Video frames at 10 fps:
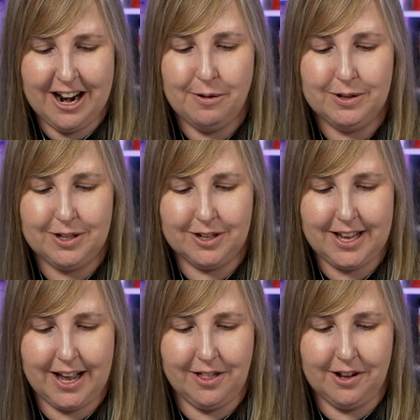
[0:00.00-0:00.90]
almost looks
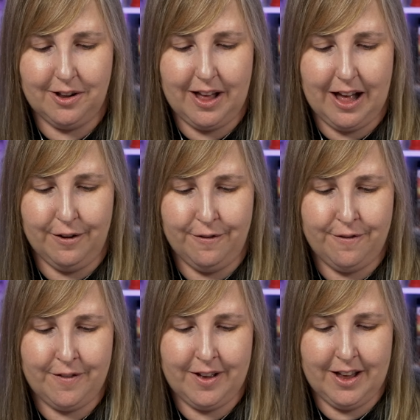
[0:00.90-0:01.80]
like a little
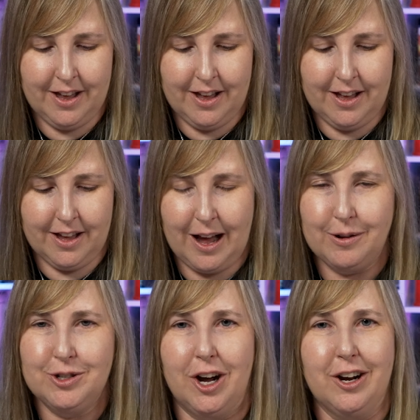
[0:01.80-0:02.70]
elf,
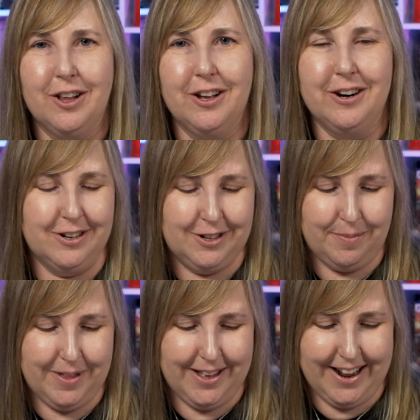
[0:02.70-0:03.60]
Count Chocula or
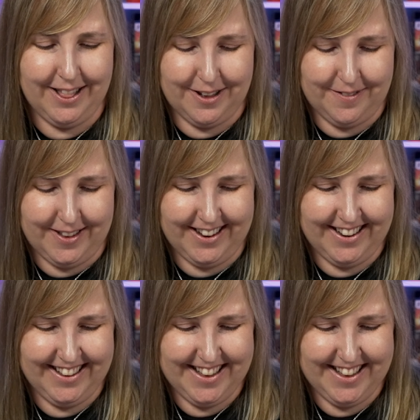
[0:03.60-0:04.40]
something. I love it.